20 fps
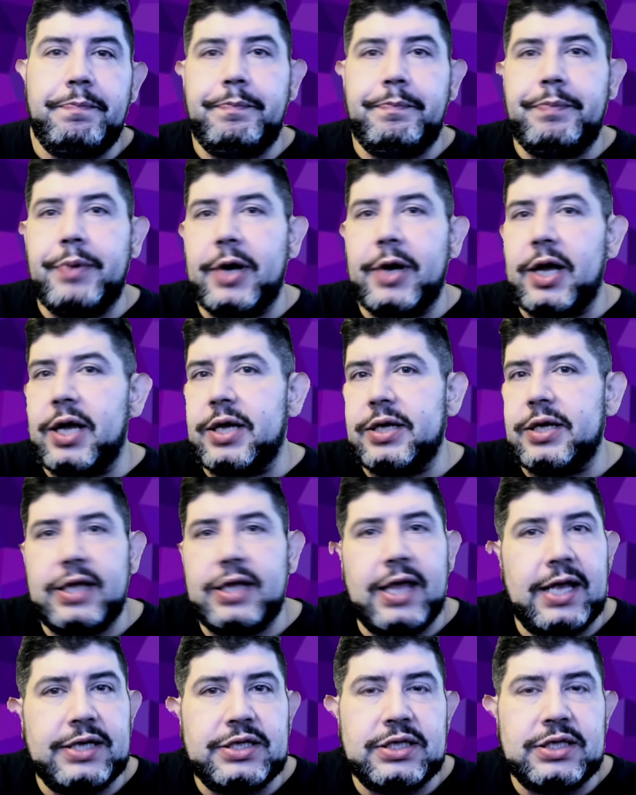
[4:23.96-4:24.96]
But
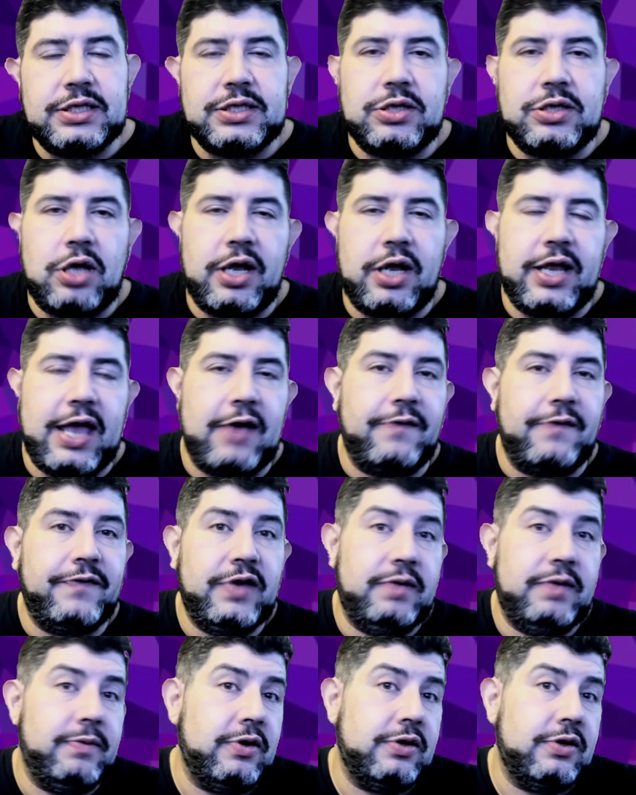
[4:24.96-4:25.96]
that's just not how
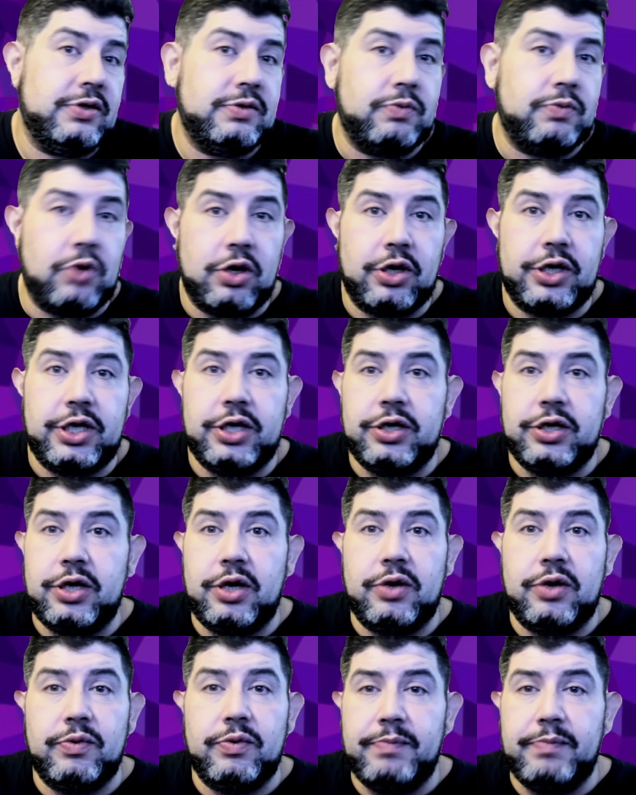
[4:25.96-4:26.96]
females work, you
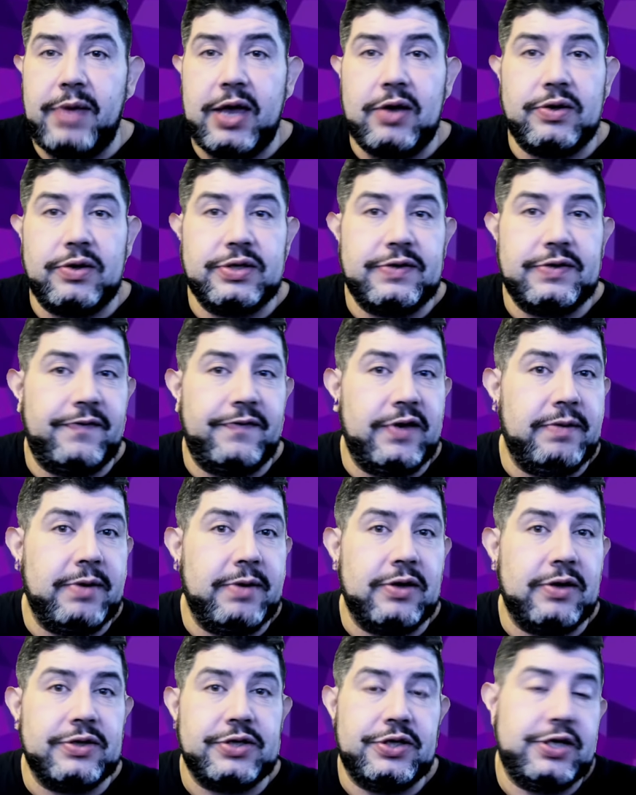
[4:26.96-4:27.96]
know. Males and
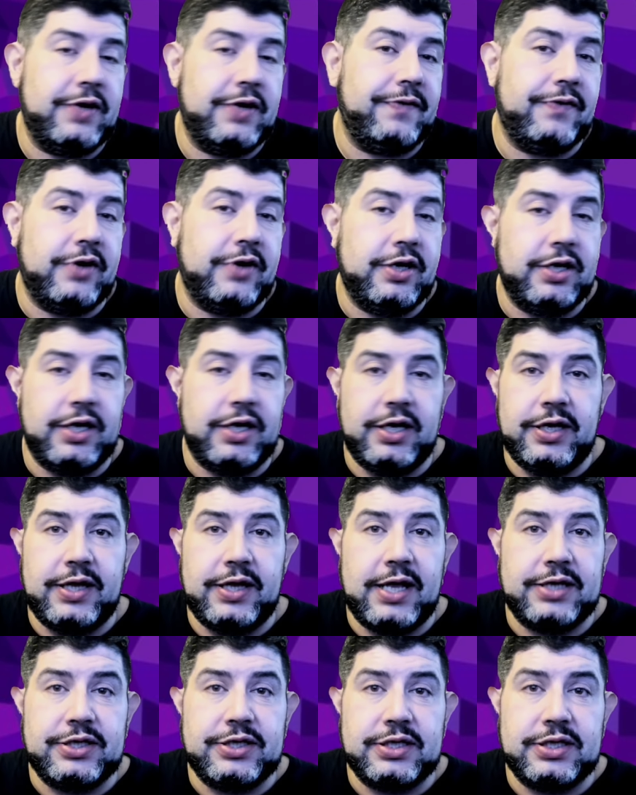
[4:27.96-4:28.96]
females are different, and
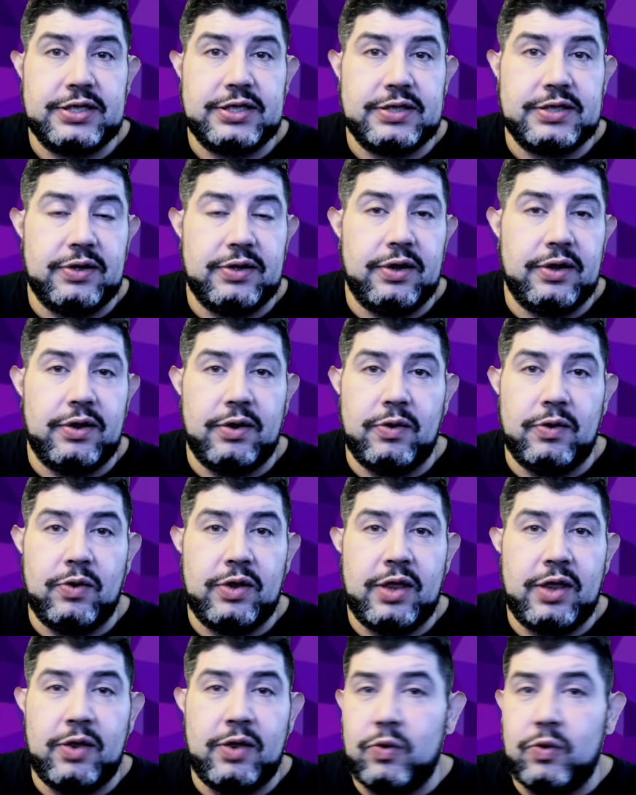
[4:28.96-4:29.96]
that's just
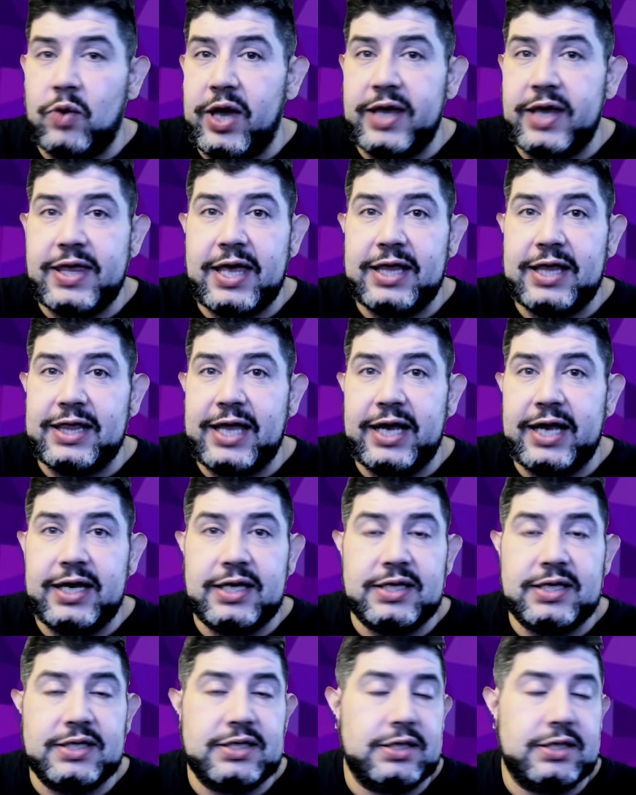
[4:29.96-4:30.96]
the way that
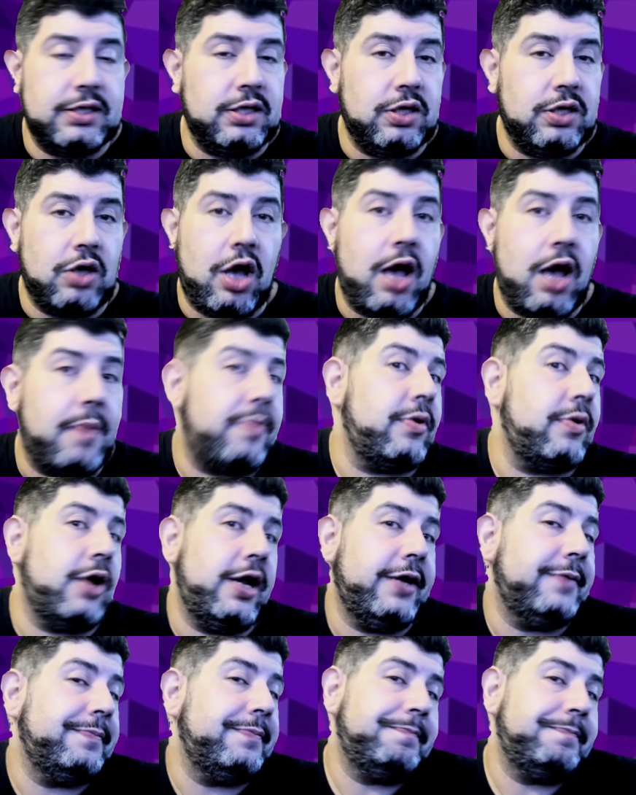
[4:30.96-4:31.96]
ladies
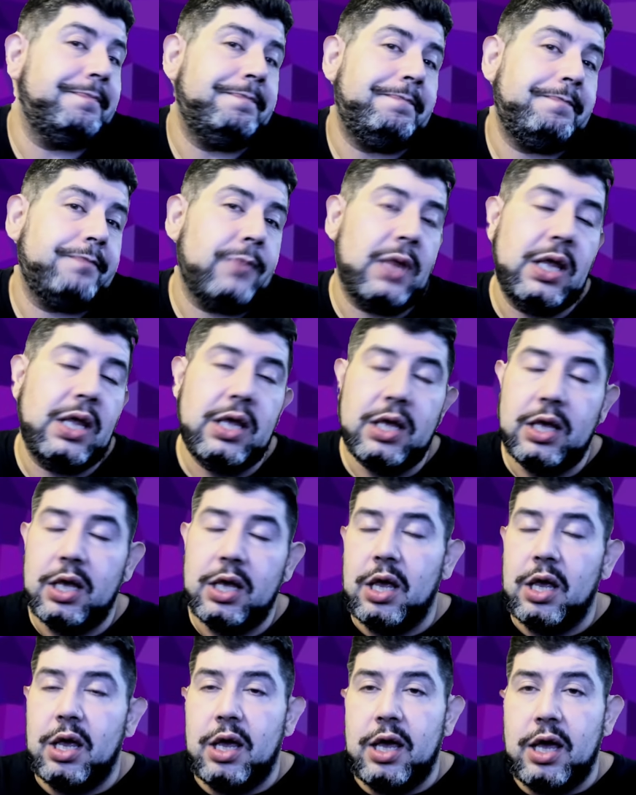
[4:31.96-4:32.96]
operate.
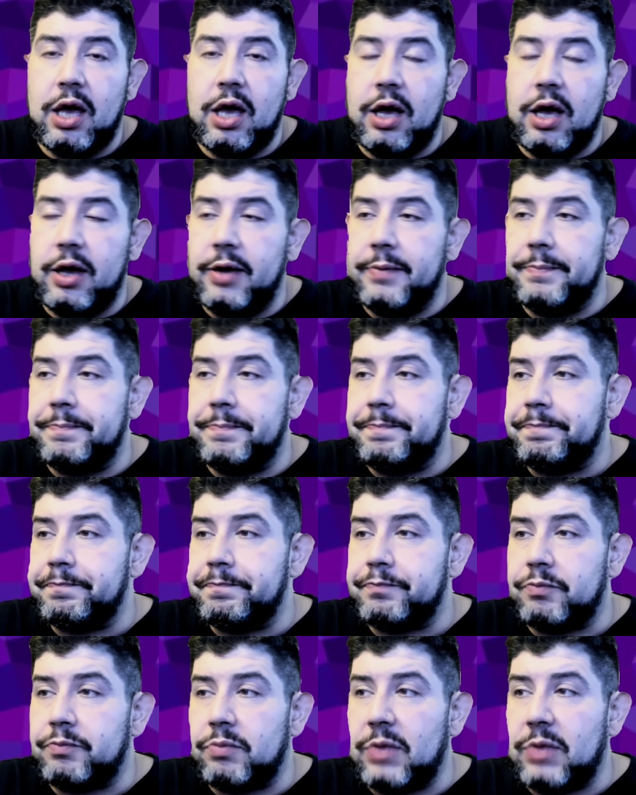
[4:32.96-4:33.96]
Um,
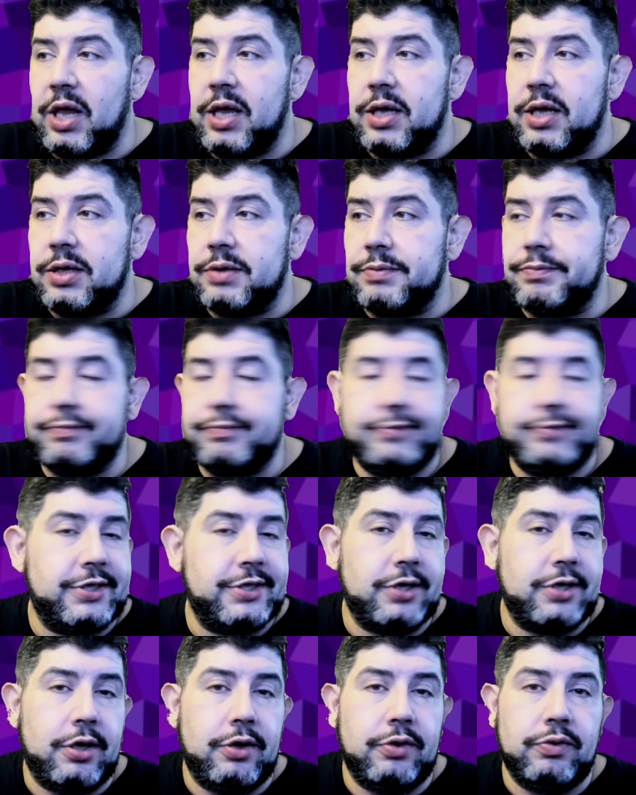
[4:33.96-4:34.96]
and
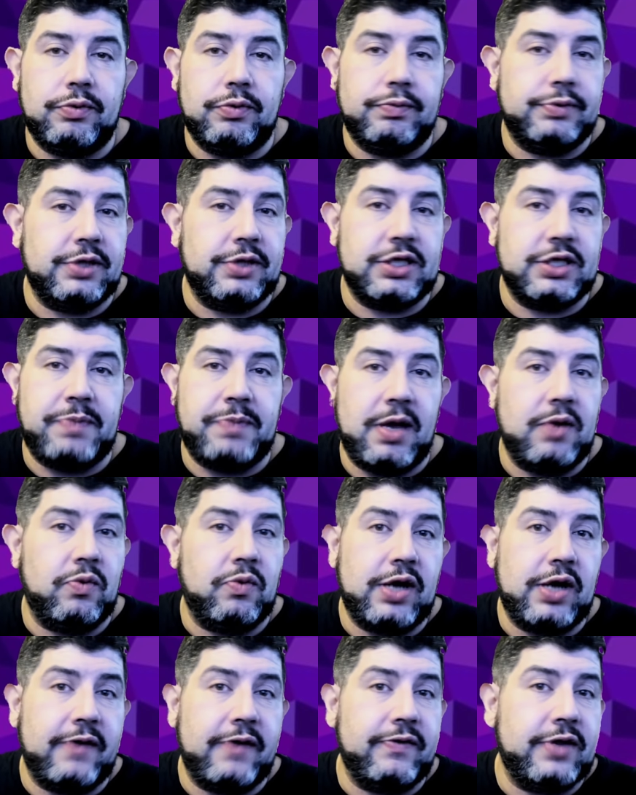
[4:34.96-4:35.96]
so, despite
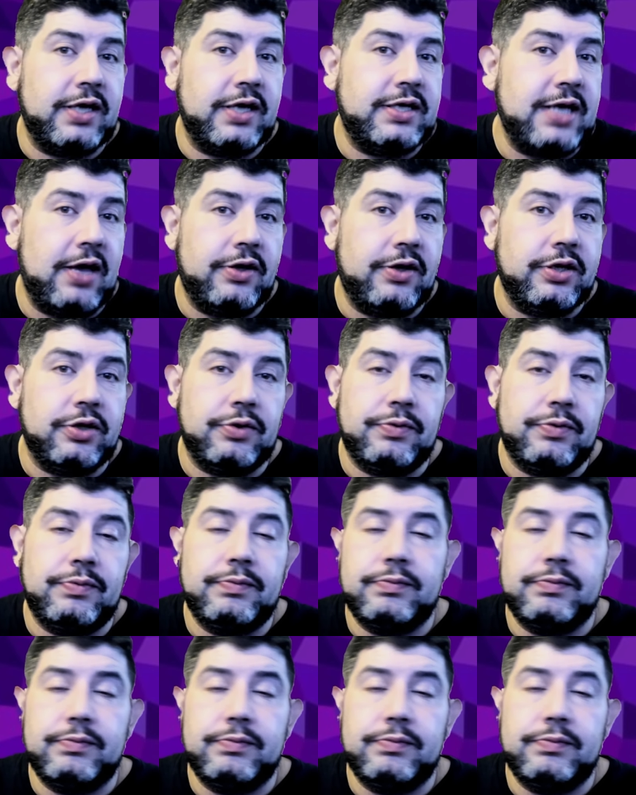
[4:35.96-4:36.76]
whatever they tell you,